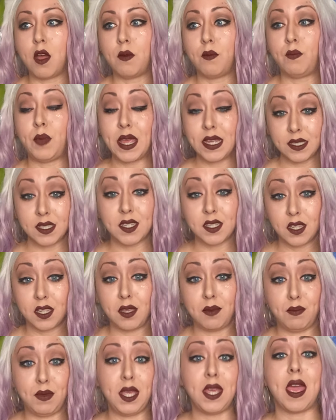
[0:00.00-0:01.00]
basically
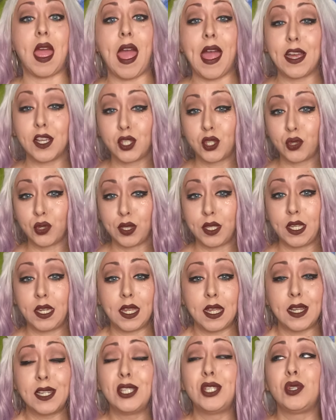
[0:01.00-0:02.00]
me astraling
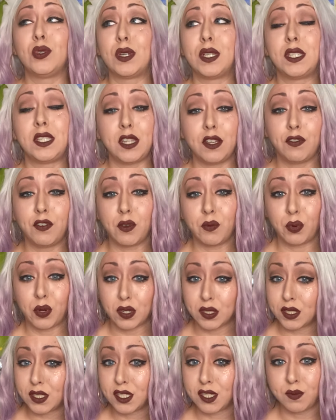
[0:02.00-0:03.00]
into a different
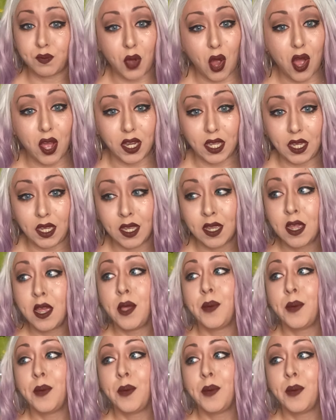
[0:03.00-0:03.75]
person's body